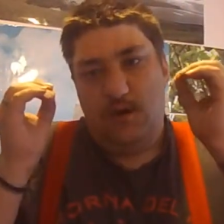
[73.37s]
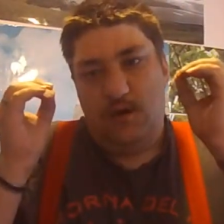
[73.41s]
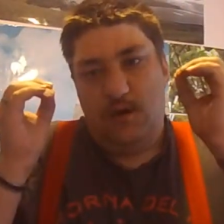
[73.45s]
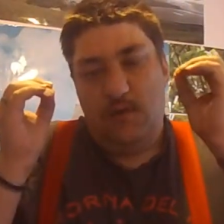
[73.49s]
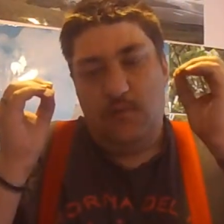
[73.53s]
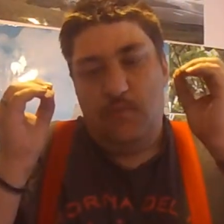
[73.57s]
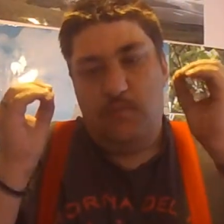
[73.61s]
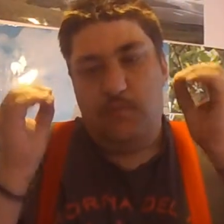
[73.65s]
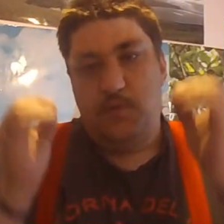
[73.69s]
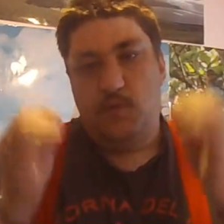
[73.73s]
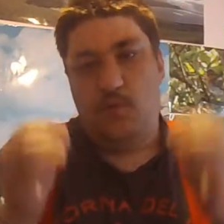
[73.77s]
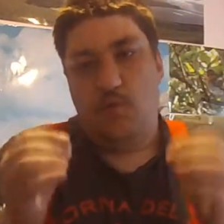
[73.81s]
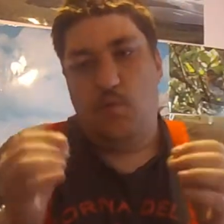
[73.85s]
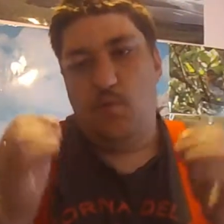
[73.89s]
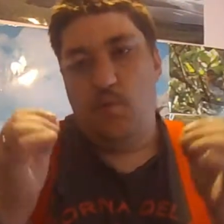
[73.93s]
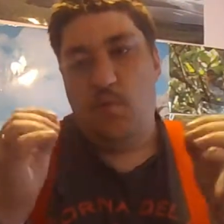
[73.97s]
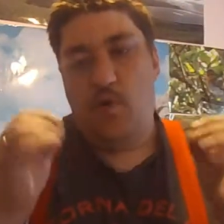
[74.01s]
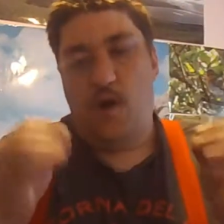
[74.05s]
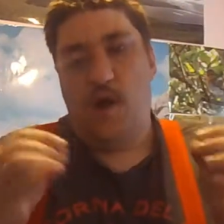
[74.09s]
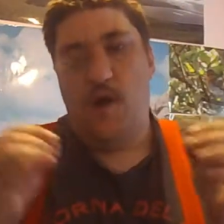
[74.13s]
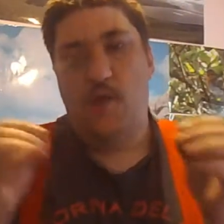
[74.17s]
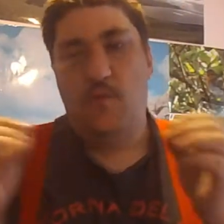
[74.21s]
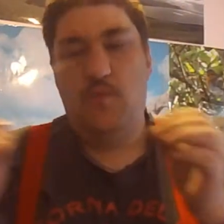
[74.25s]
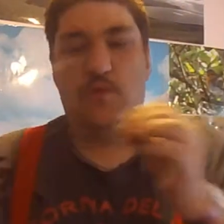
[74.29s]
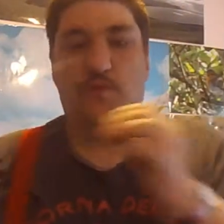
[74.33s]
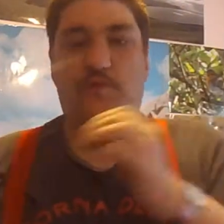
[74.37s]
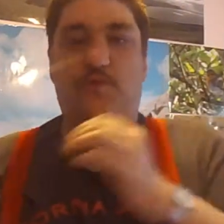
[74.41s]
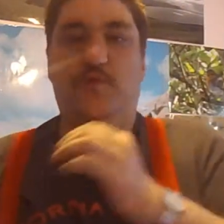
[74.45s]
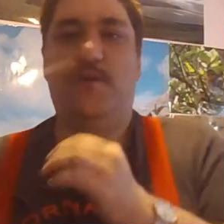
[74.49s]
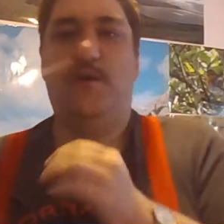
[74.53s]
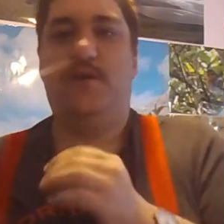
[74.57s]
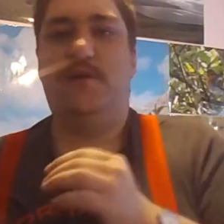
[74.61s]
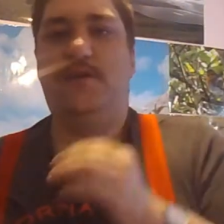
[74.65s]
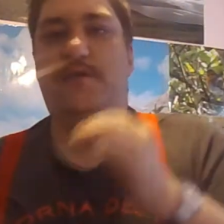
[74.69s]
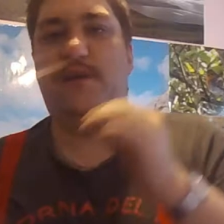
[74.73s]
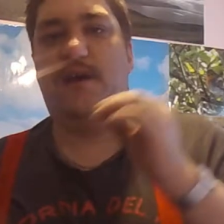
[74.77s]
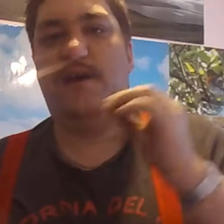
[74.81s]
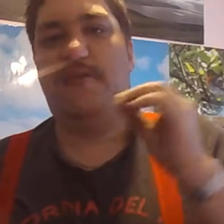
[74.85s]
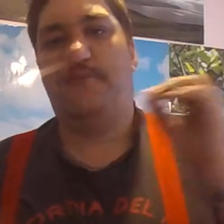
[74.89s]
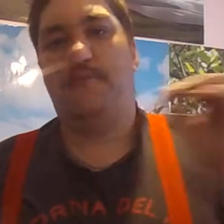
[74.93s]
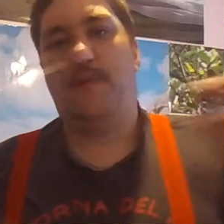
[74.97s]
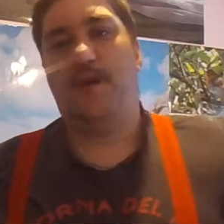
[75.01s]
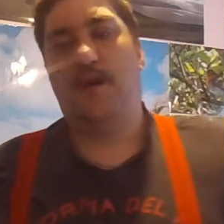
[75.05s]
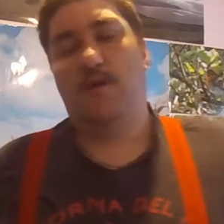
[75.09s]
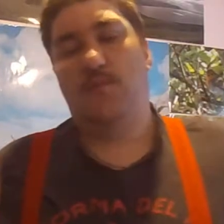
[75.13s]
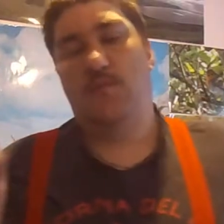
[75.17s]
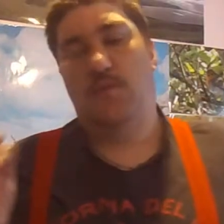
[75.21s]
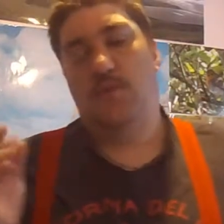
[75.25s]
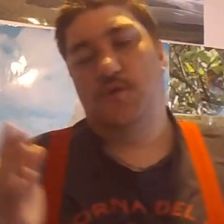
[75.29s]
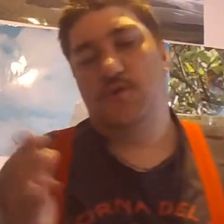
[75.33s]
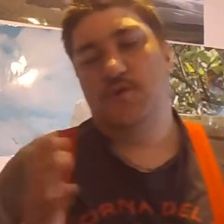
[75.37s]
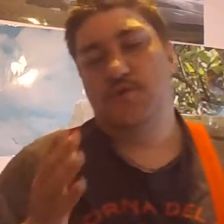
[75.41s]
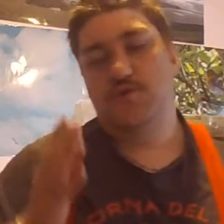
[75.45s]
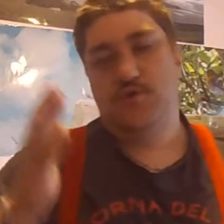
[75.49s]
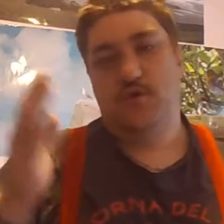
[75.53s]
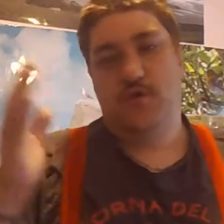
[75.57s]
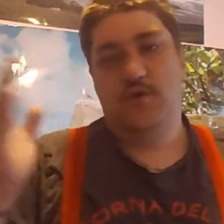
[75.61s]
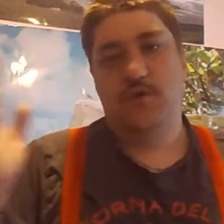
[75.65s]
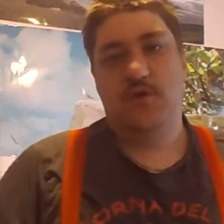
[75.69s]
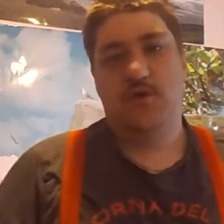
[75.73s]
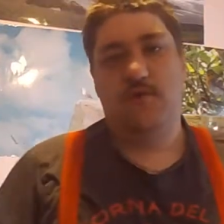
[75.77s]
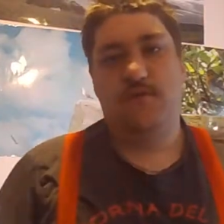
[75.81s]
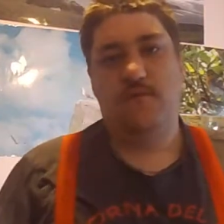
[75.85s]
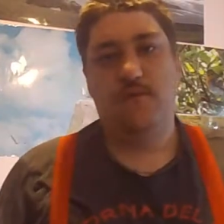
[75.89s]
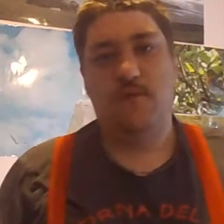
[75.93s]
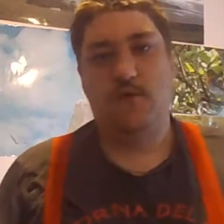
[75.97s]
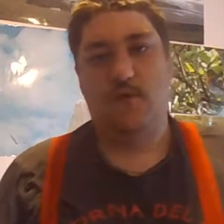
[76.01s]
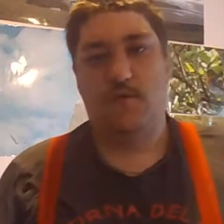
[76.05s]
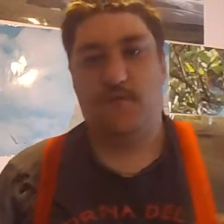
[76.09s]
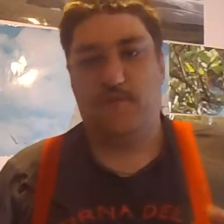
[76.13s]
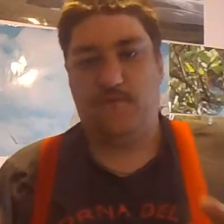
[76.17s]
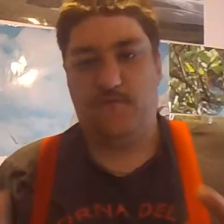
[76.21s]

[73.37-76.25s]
but why would a dev make one choice over the others?